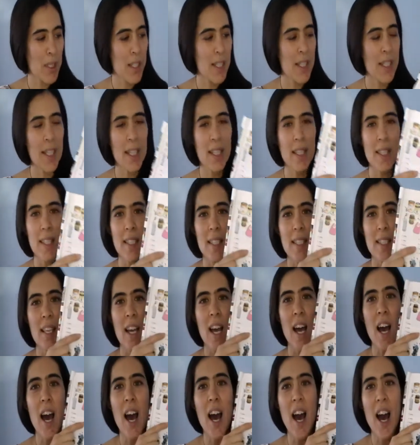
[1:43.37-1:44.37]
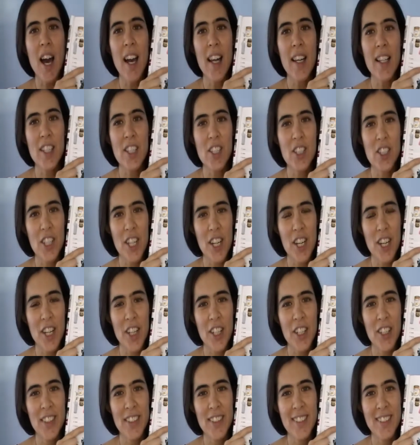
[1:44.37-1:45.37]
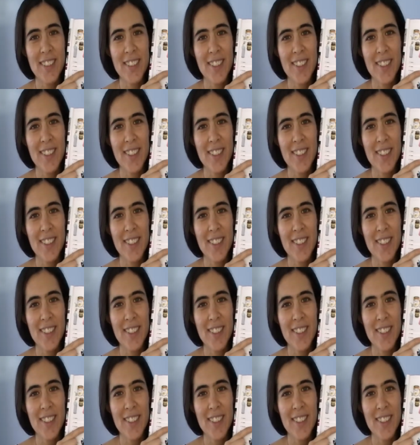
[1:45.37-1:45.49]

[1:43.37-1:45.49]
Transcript: six is a high chair.